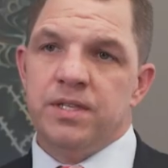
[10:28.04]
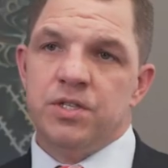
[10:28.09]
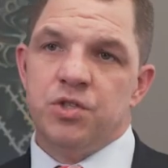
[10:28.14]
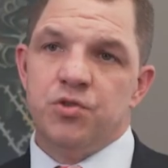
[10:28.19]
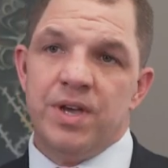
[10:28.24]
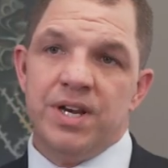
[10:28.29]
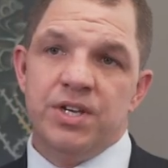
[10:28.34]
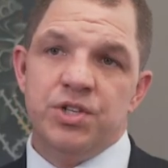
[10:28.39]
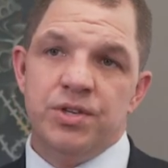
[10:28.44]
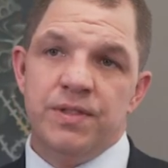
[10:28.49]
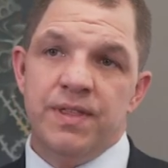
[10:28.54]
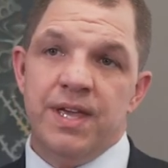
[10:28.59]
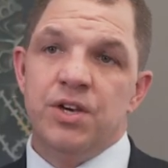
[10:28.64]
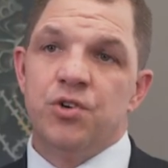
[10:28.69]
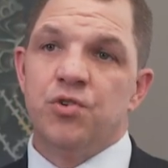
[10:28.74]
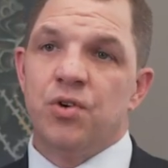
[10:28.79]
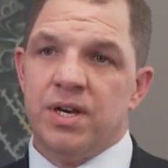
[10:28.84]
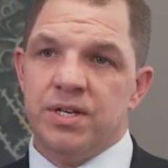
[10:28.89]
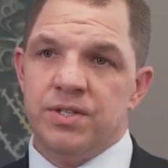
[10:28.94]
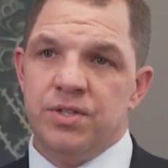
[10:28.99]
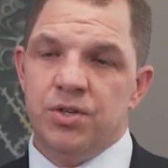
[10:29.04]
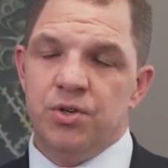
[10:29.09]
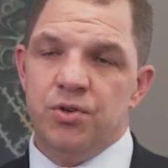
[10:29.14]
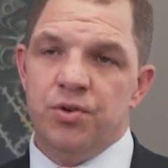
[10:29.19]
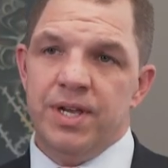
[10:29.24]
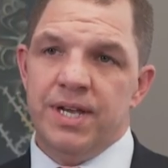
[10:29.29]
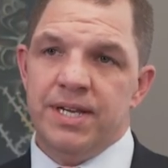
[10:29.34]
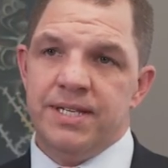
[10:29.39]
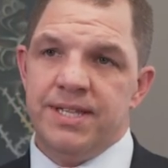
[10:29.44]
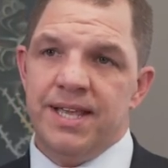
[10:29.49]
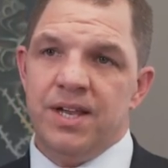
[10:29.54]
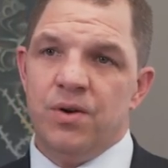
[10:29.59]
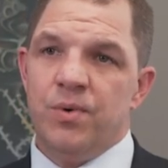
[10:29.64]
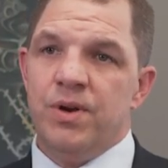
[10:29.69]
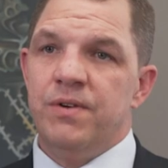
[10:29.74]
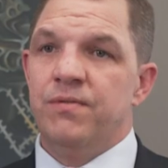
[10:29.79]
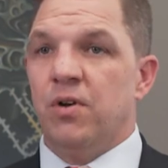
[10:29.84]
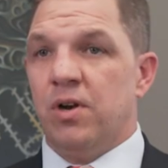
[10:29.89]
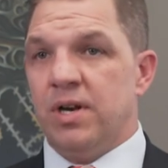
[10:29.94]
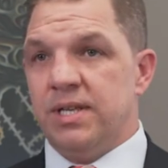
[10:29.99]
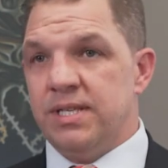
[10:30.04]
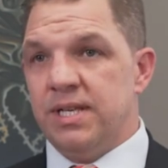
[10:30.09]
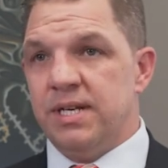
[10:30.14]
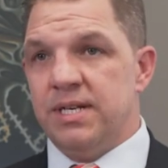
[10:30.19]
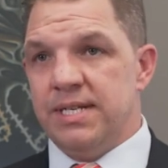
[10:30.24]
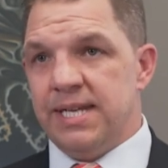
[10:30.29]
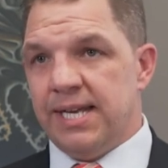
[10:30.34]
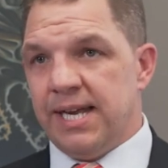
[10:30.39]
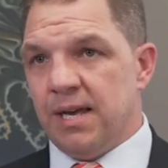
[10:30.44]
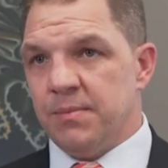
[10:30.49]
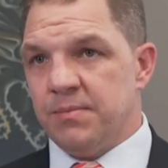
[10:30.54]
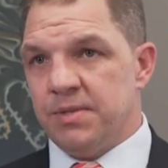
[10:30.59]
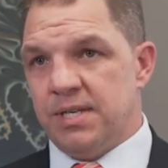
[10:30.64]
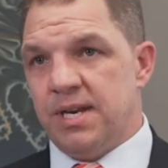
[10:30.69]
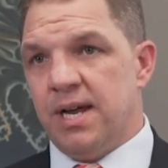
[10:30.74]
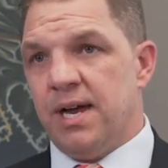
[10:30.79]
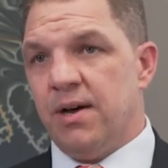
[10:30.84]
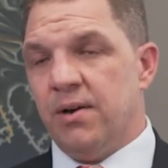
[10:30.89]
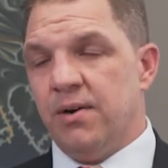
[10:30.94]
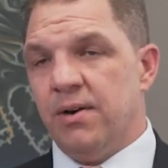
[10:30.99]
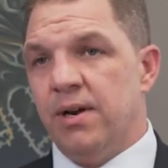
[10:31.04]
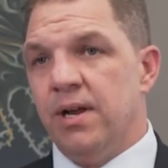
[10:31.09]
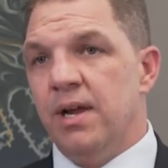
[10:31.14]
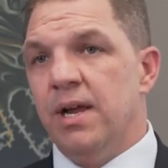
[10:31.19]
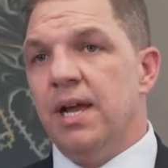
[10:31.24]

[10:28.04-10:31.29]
the strategy then tries to do is that when volatility comes down,